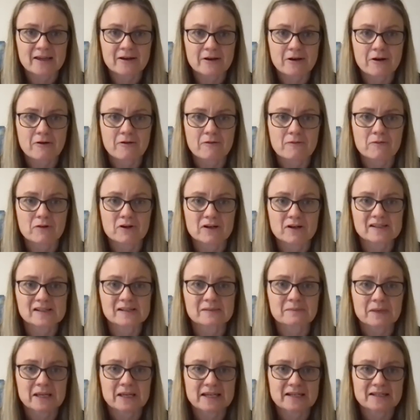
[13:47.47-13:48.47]
of what does it
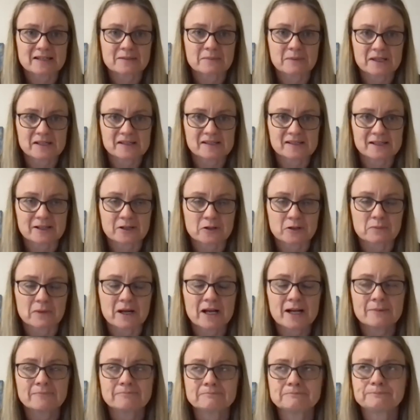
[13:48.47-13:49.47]
mean to be a single
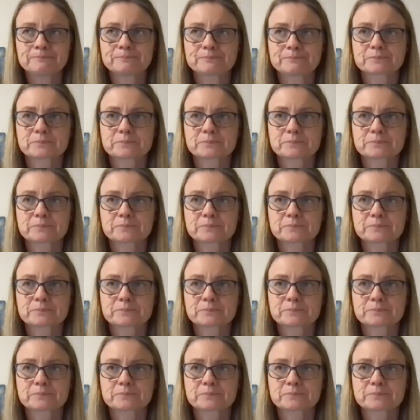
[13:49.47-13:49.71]
mum?